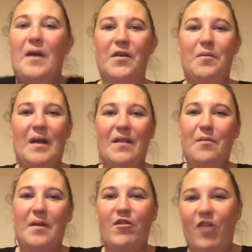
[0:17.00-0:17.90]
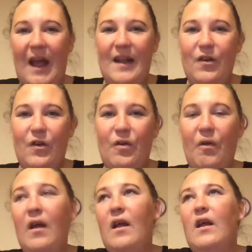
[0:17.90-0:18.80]
welcome back to my
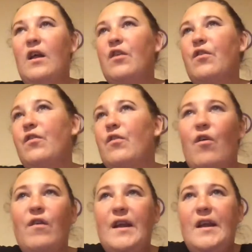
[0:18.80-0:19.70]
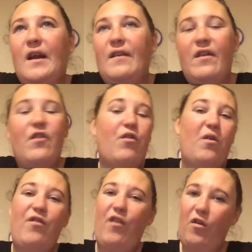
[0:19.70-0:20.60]
channel. Sorry I didn't do
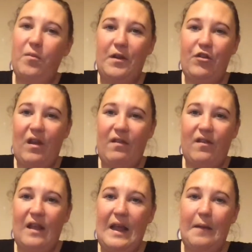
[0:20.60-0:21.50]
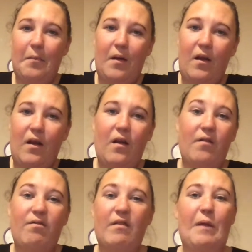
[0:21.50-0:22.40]
a vlogmas yesterday, but
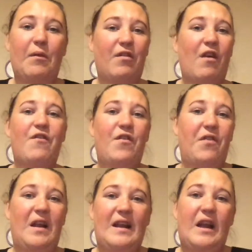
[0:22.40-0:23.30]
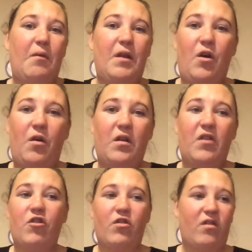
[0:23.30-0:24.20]
there was nothing really going on. I
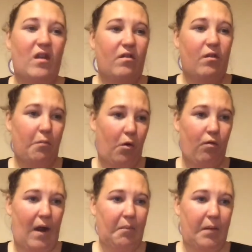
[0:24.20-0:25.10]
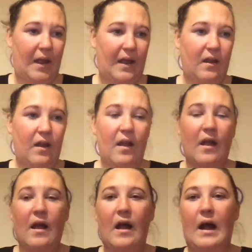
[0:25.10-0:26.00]
just did some more wrapping
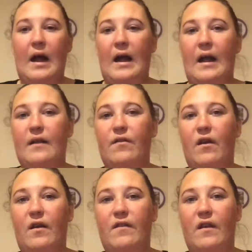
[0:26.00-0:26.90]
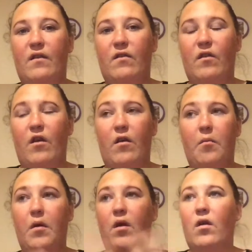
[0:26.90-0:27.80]
and I did
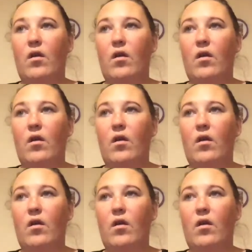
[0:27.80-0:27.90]
some